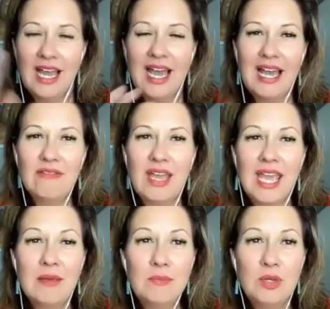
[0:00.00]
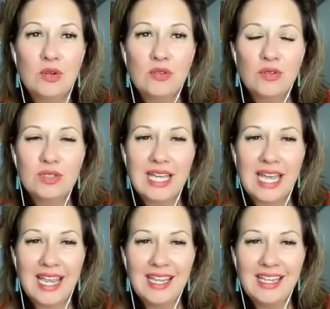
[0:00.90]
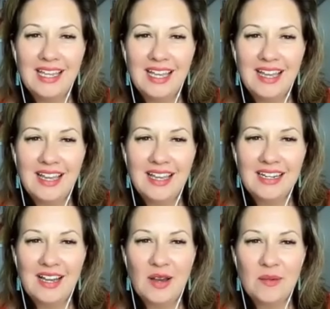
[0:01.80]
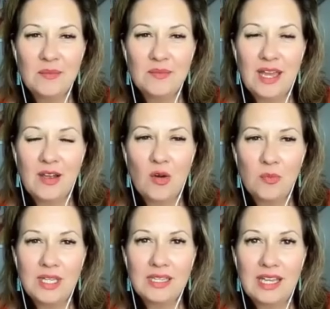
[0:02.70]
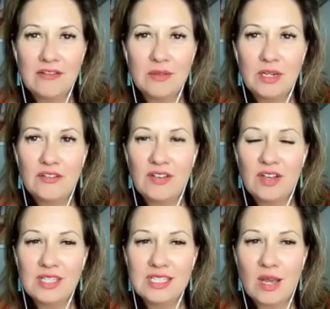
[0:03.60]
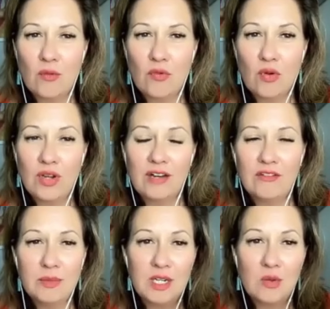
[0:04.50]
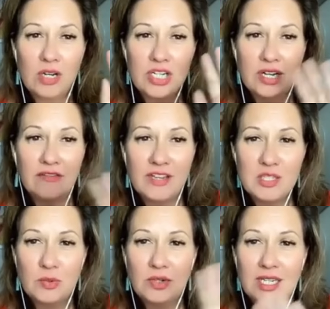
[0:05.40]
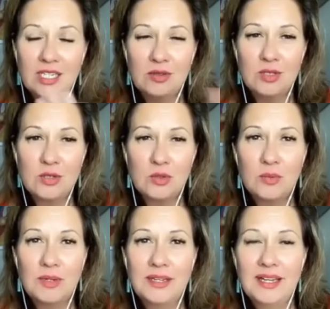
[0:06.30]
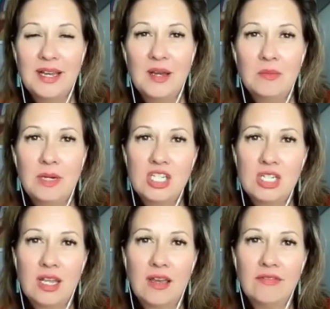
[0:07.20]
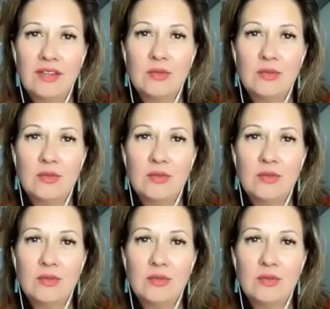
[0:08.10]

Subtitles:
Have a beautiful day, and I hope that everybody found this helpful, and everybody watching on Facebook and YouTube, much love.